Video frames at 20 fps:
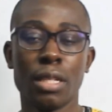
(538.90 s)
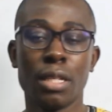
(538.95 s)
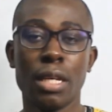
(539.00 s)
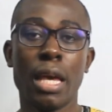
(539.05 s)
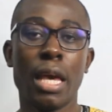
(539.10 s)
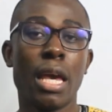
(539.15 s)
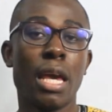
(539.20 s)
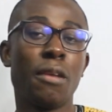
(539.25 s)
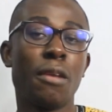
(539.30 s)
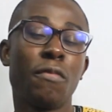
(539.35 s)

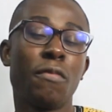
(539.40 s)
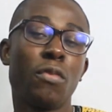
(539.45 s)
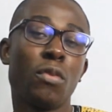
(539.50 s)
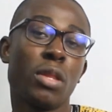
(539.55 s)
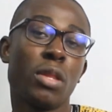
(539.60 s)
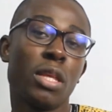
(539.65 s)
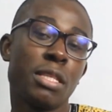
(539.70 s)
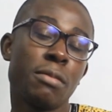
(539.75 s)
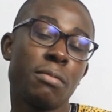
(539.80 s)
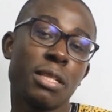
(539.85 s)
And for
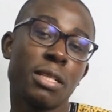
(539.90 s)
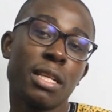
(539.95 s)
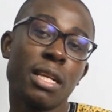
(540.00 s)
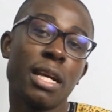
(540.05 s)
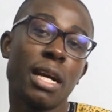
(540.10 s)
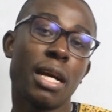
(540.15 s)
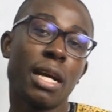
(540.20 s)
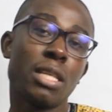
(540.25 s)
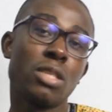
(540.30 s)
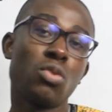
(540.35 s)
these
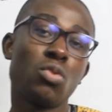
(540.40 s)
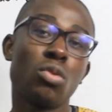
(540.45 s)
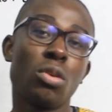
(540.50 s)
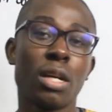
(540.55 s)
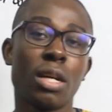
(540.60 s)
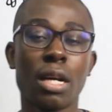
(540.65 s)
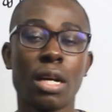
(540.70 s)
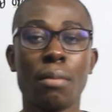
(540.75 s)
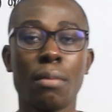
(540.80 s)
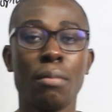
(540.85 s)
guys who are
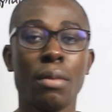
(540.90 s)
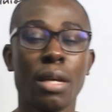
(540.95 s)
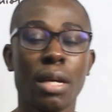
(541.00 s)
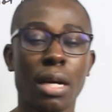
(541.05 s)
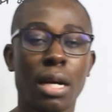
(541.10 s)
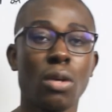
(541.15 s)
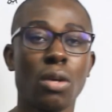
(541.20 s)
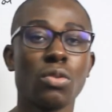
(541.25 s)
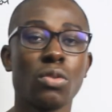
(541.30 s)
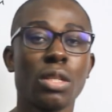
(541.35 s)
coming
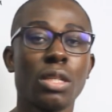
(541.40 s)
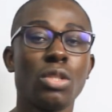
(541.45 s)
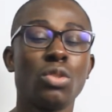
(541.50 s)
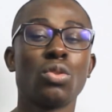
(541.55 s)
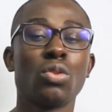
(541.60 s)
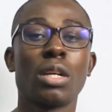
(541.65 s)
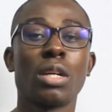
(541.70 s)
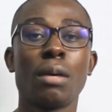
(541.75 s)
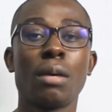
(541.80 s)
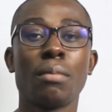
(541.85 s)
outside to
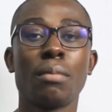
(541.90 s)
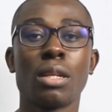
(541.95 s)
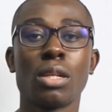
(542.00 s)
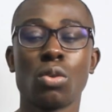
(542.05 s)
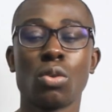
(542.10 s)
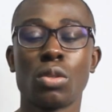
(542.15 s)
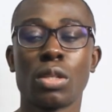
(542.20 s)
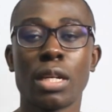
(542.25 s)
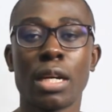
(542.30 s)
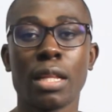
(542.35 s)
come and
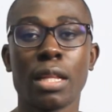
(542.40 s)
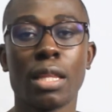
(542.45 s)
conduct